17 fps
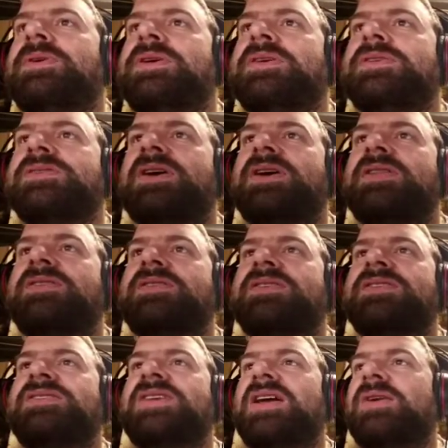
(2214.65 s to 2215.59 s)
Is
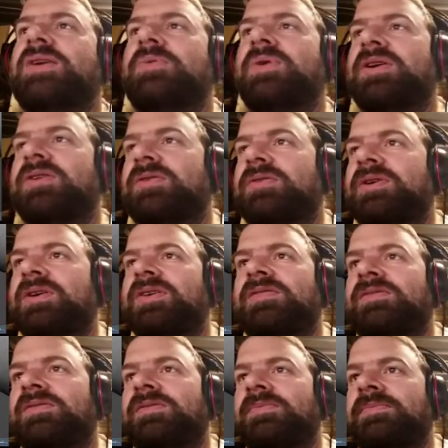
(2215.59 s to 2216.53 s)
that a weird
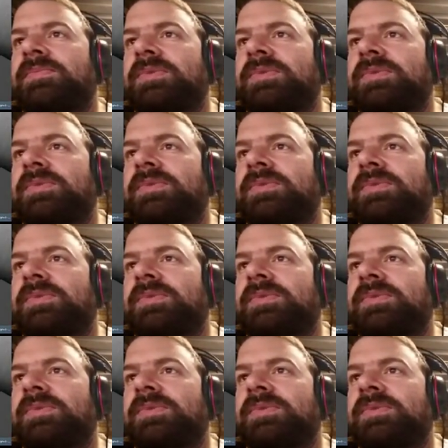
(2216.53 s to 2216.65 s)
crease?